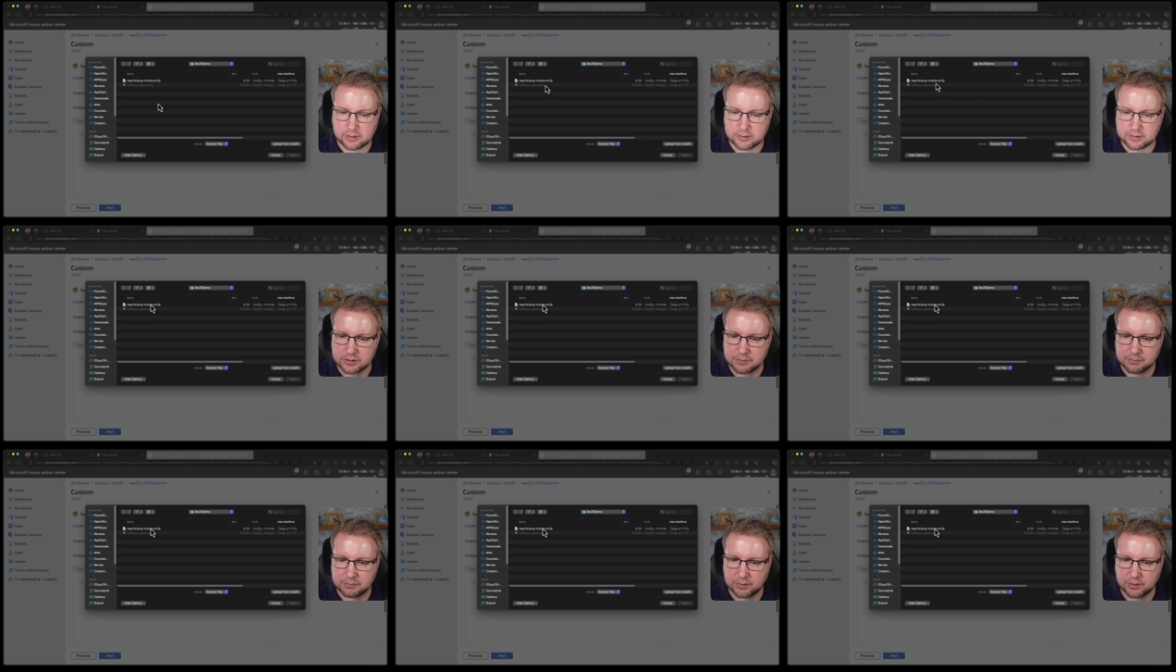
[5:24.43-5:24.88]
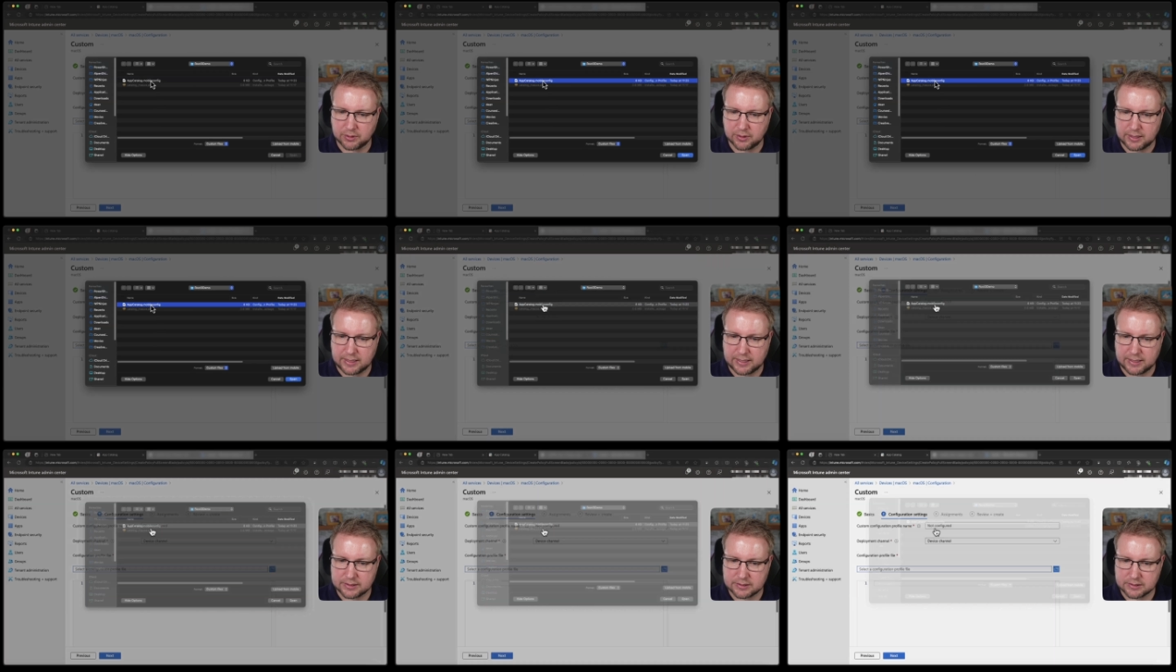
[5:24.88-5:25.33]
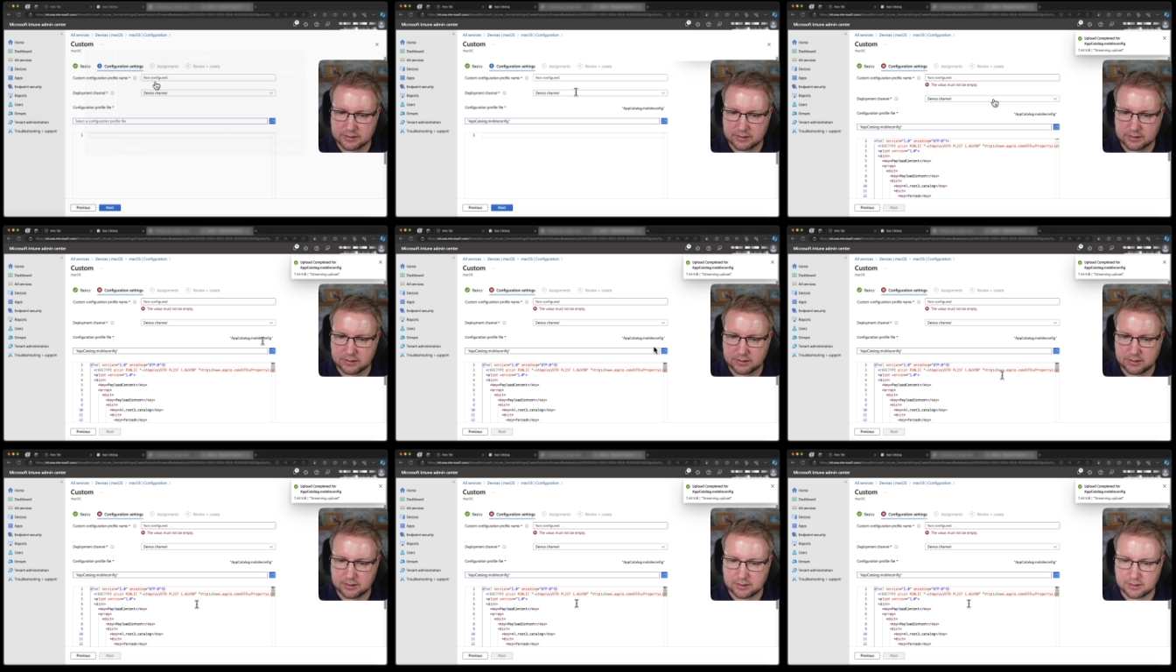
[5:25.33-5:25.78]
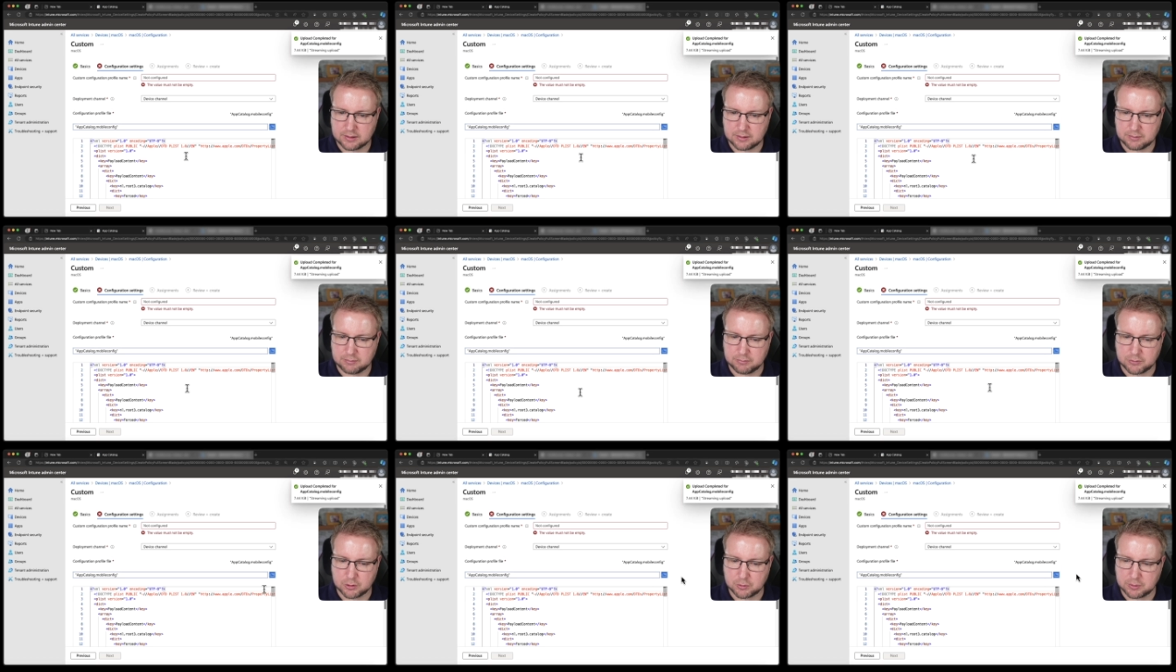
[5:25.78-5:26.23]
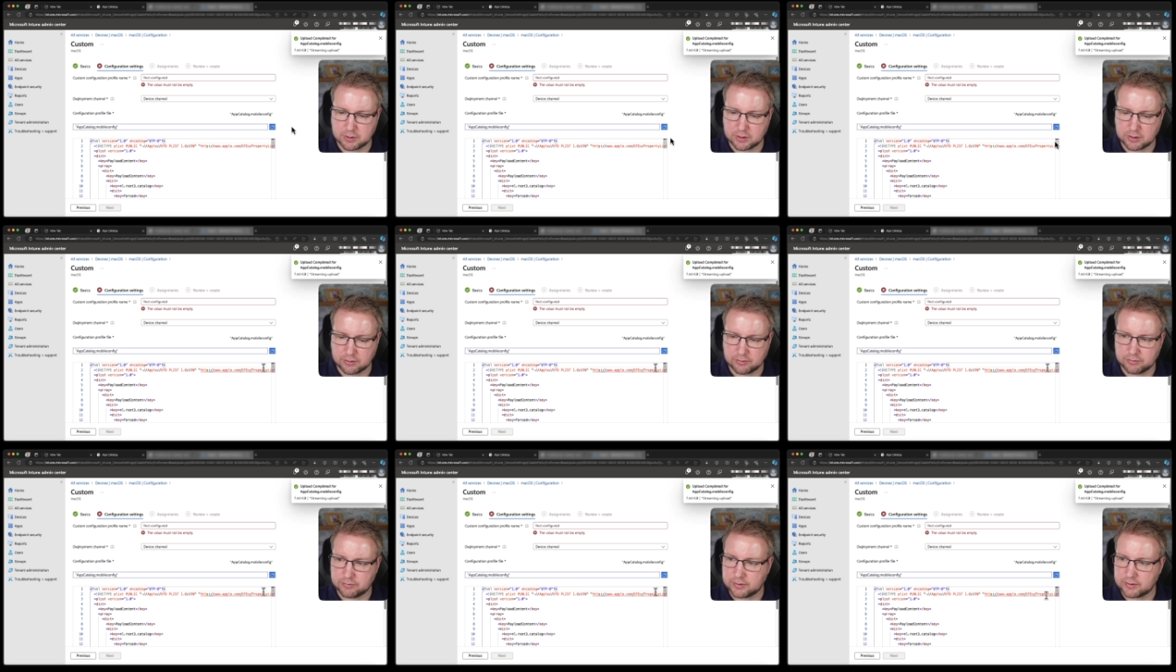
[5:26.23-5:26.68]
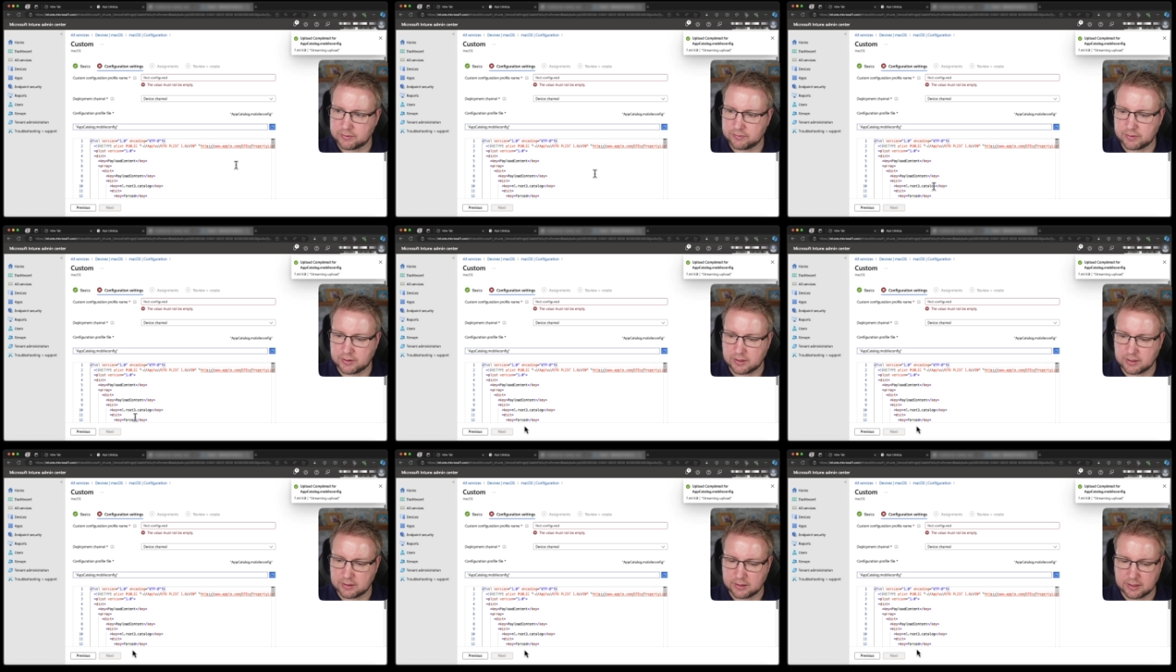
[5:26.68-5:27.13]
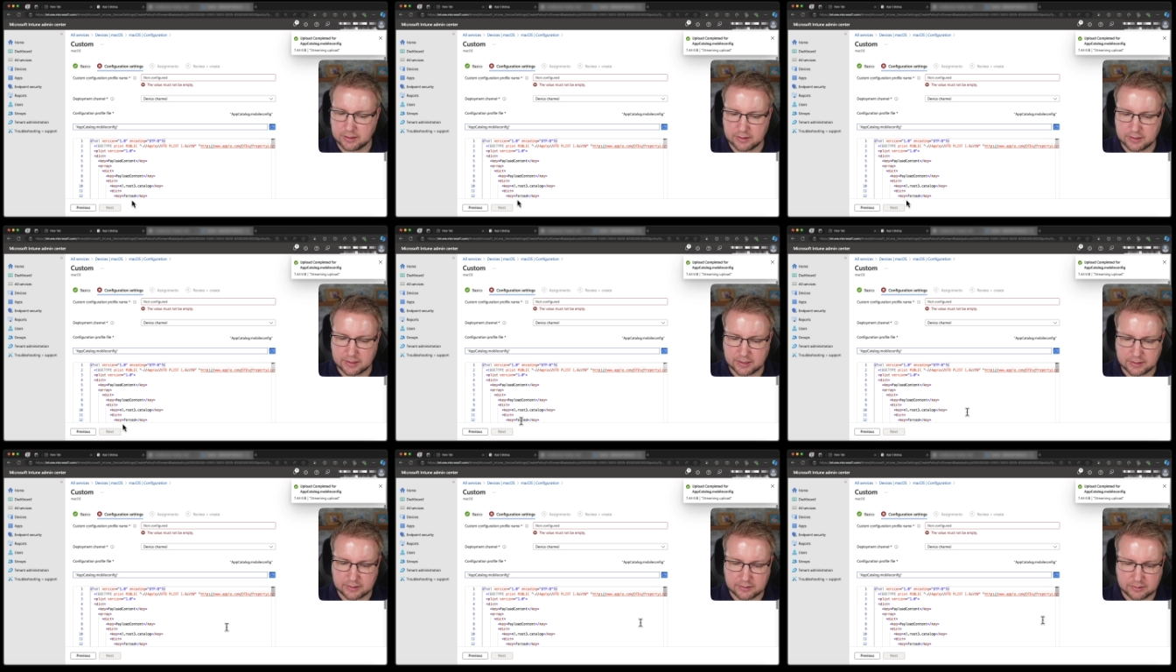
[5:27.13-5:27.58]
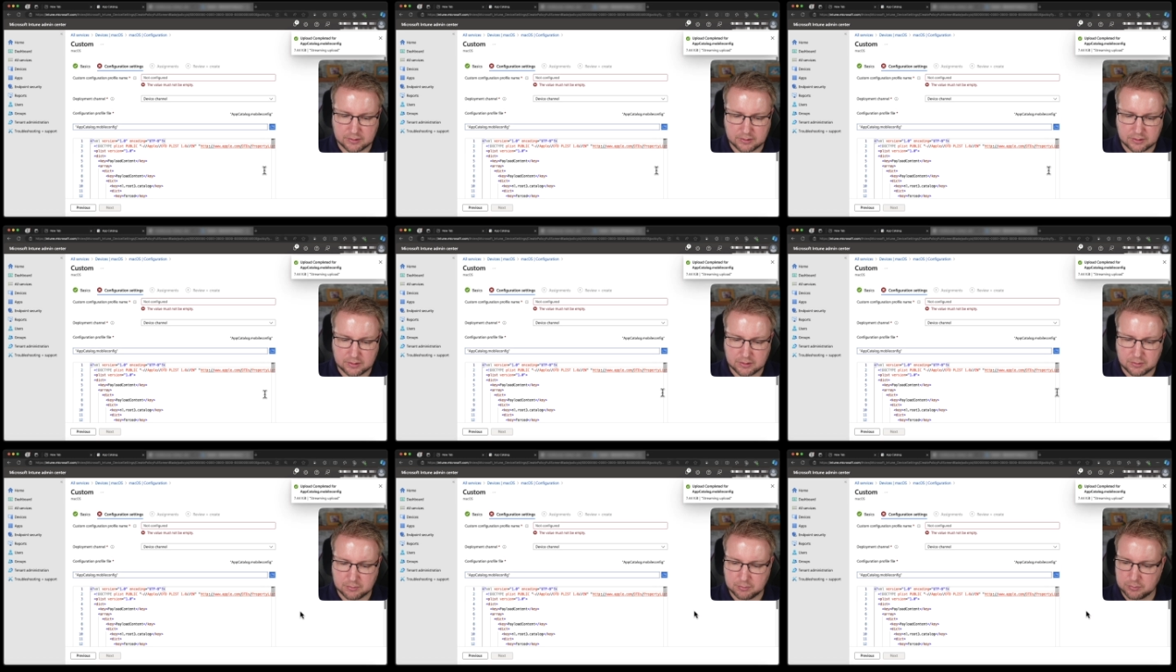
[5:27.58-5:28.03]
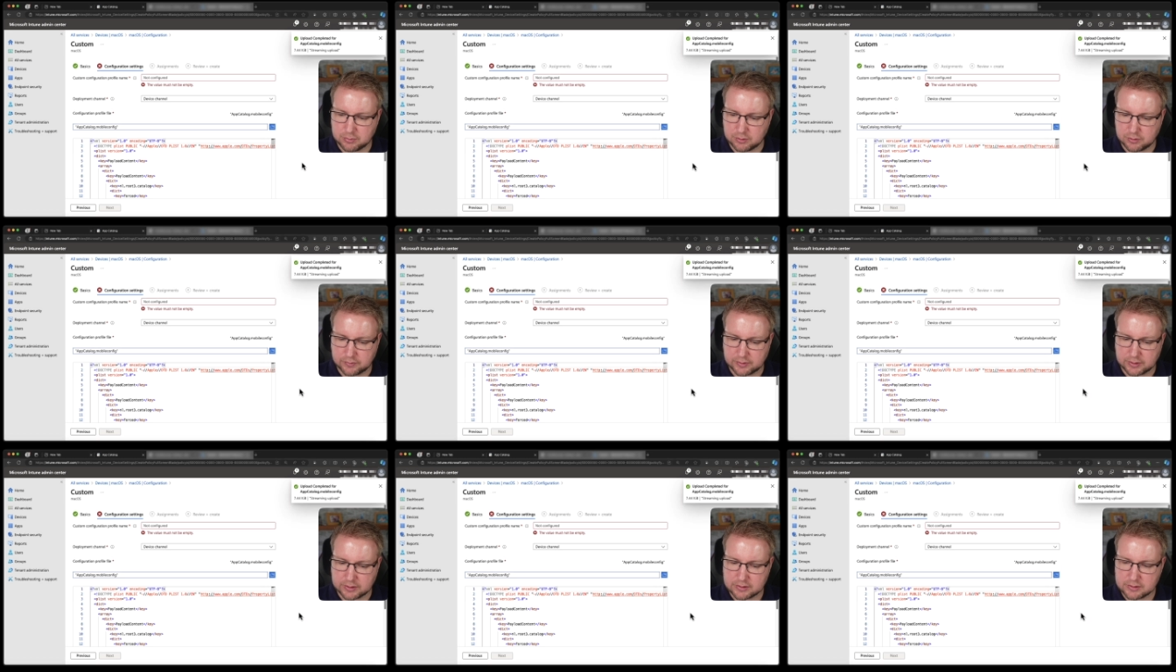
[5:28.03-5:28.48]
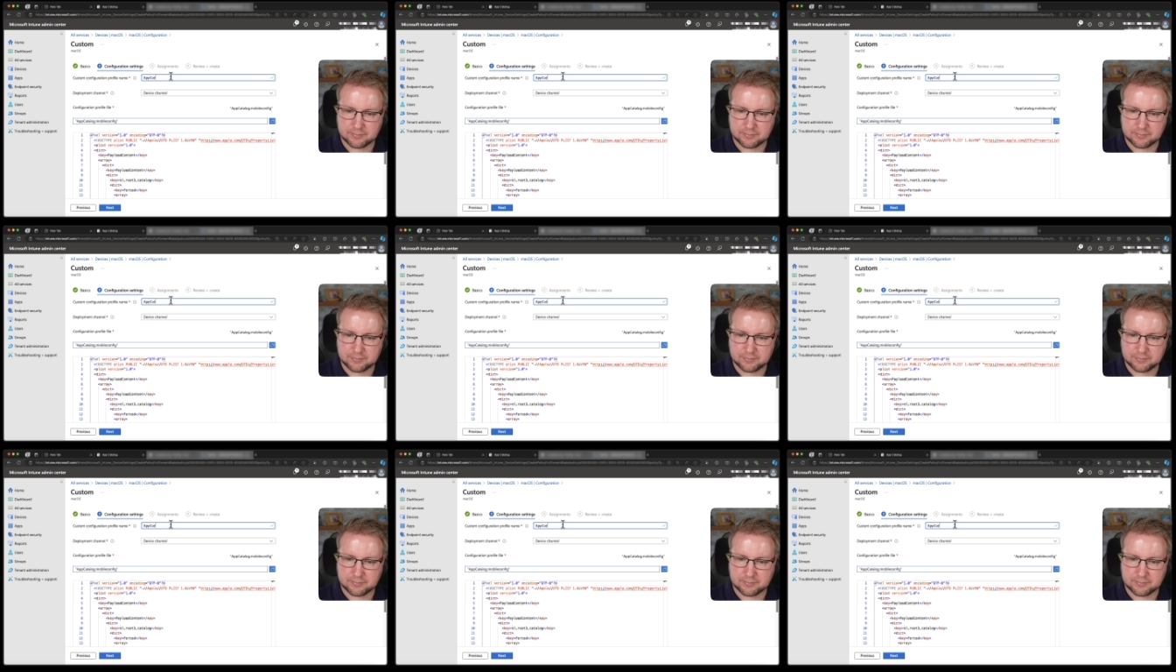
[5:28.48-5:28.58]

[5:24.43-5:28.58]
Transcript: just put that mobile config file in there perfect